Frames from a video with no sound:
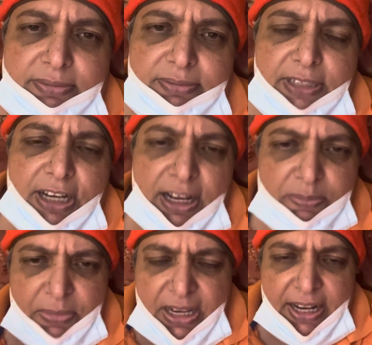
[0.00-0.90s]
They got
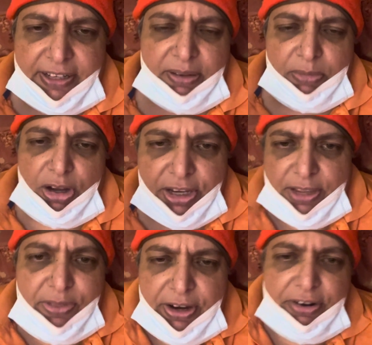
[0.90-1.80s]
me like the monkey.
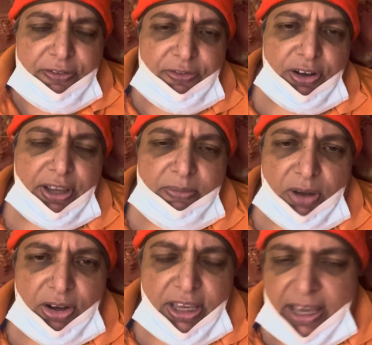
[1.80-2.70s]
They're the fucking
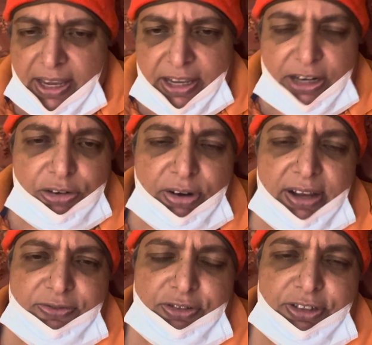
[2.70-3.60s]
monkey hanging in the
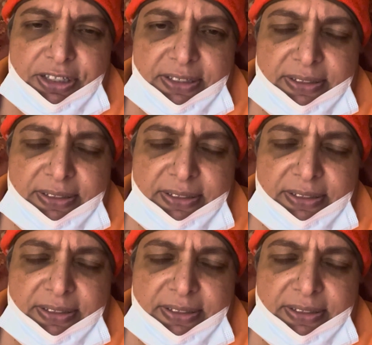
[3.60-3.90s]
rafters.